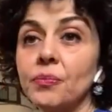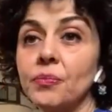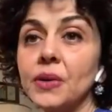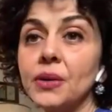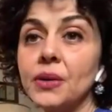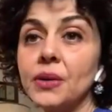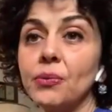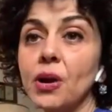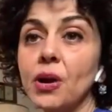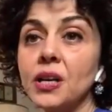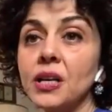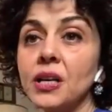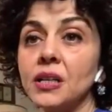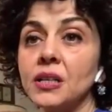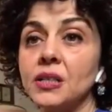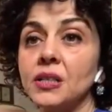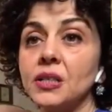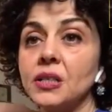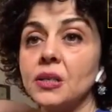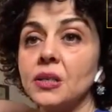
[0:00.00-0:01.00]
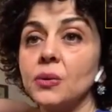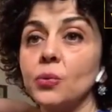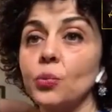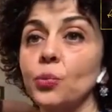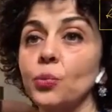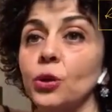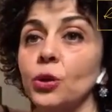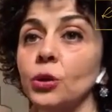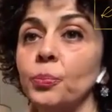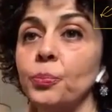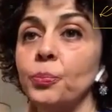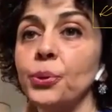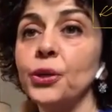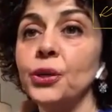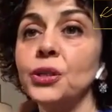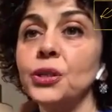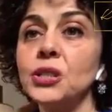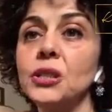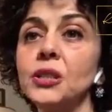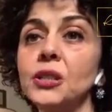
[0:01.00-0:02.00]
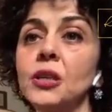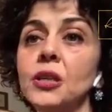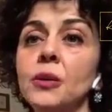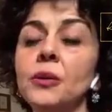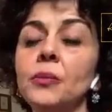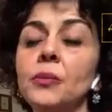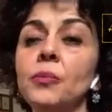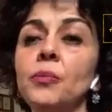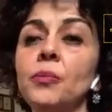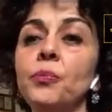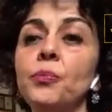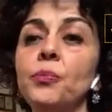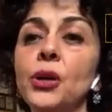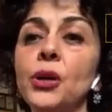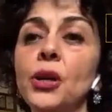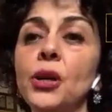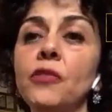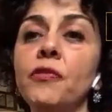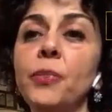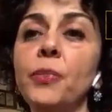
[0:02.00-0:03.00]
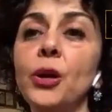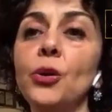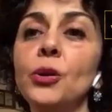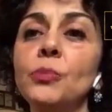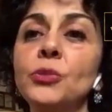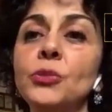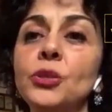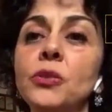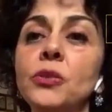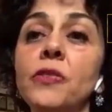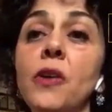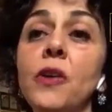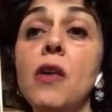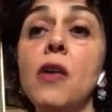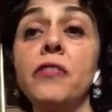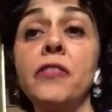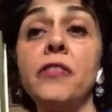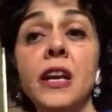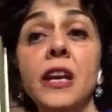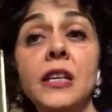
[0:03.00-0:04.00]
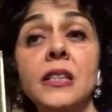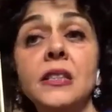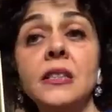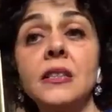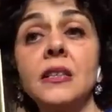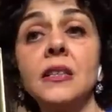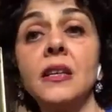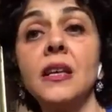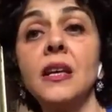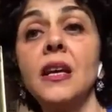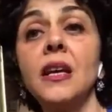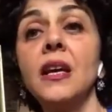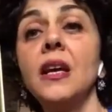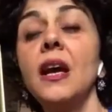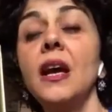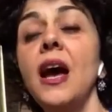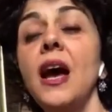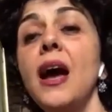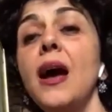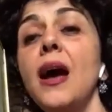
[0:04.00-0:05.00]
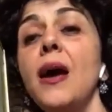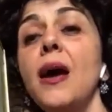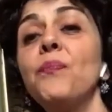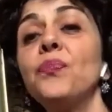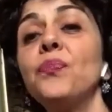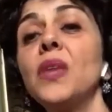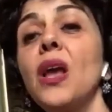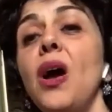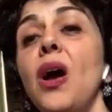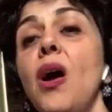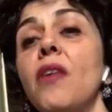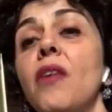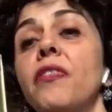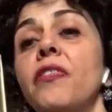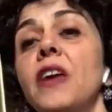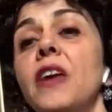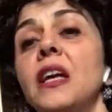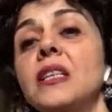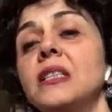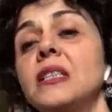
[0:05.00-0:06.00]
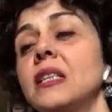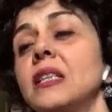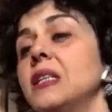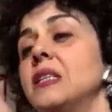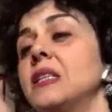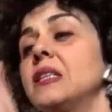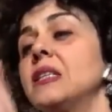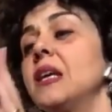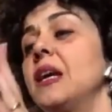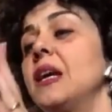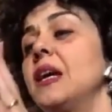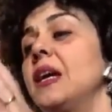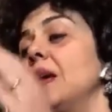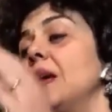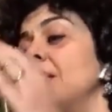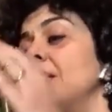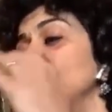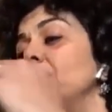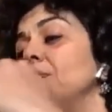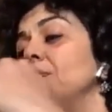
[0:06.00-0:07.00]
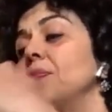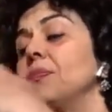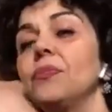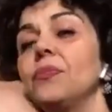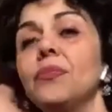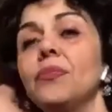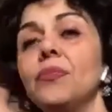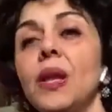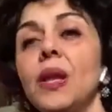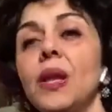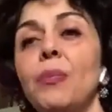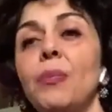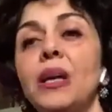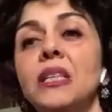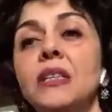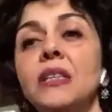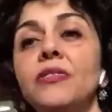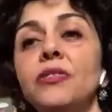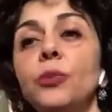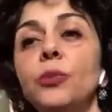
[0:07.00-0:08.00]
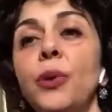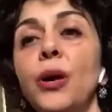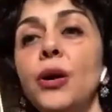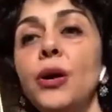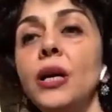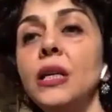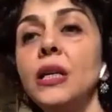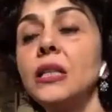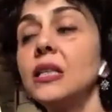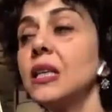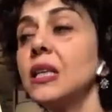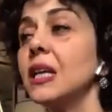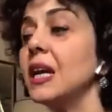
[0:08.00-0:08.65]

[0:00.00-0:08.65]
Iranians will put the book of poems of Hafez. Okay. Um, Hafez is a, a medieval poet.